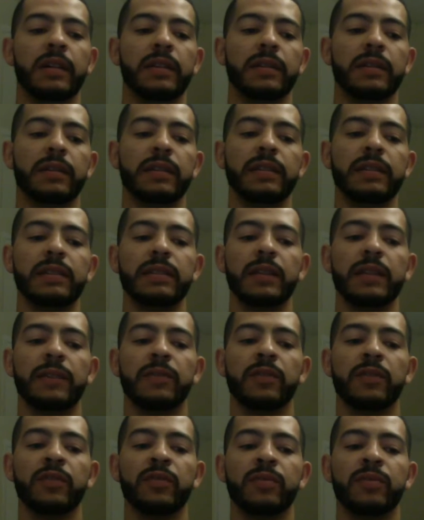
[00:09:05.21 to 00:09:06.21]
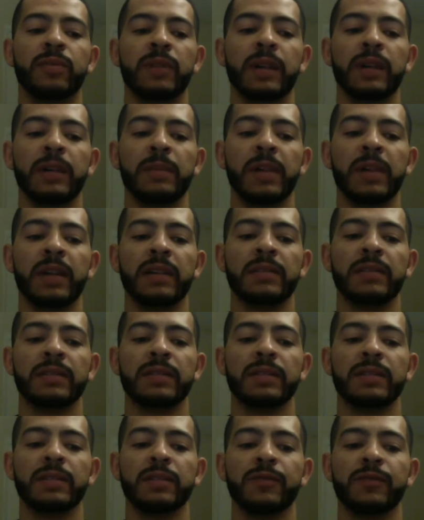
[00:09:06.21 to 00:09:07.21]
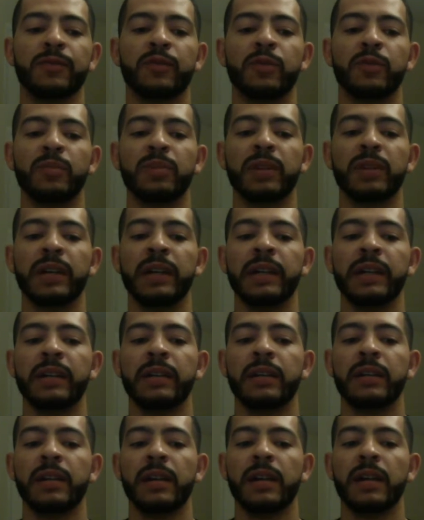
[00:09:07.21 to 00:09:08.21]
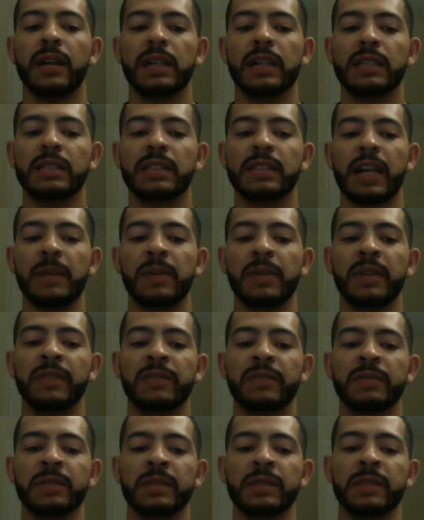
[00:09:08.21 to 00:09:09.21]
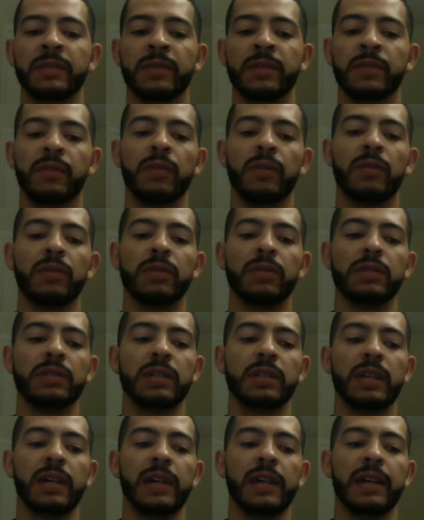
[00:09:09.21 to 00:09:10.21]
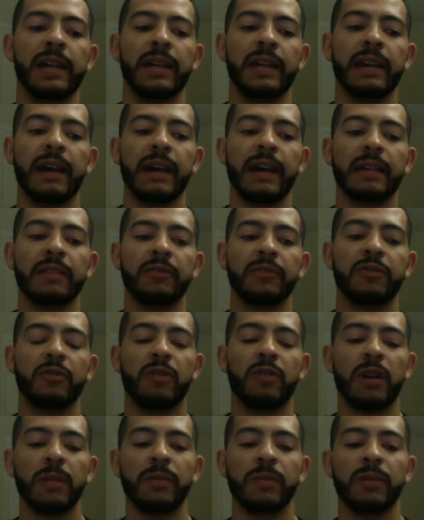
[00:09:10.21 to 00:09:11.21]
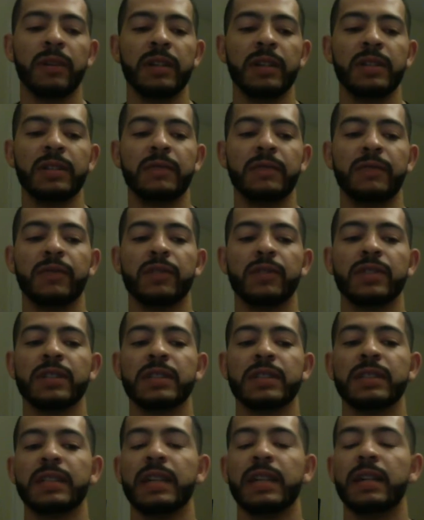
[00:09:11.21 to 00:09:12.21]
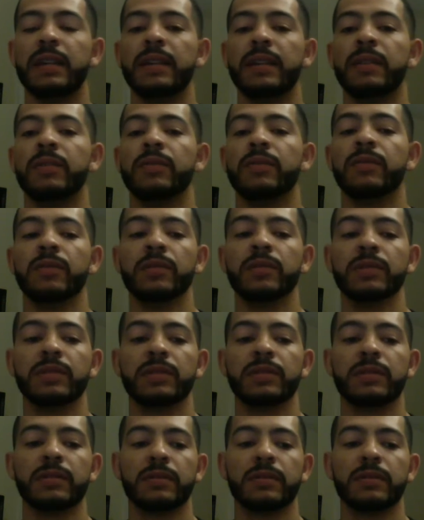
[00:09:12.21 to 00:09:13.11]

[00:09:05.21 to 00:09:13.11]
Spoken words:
This level of play may consist of group play, assignment of specific roles, and active cooperation for sustained intervals.